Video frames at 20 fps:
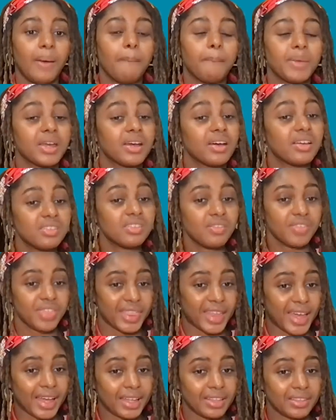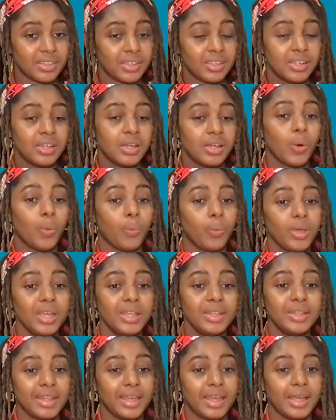Because of that, we
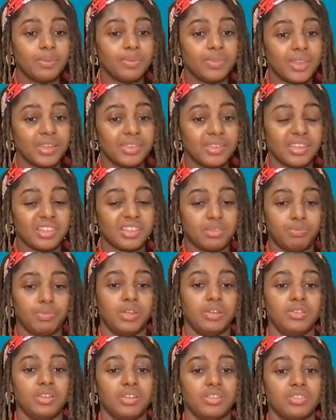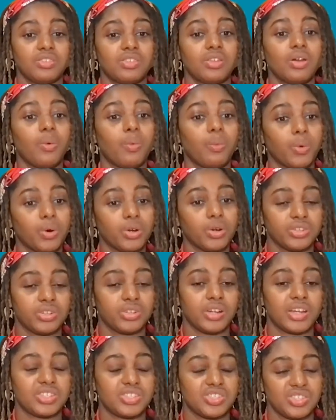named this experience
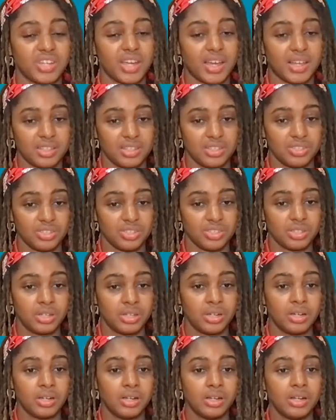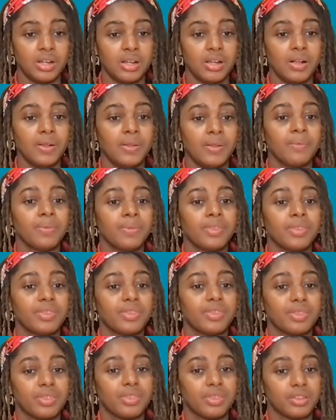Water as Challenge.
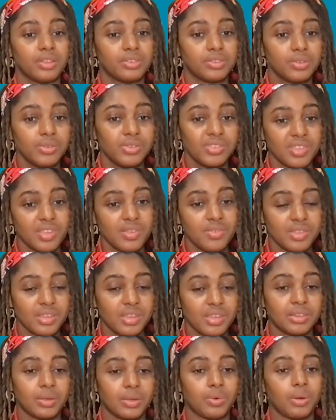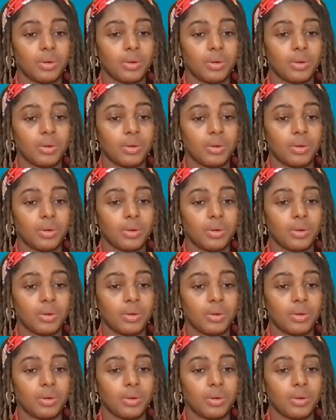The 2 systems that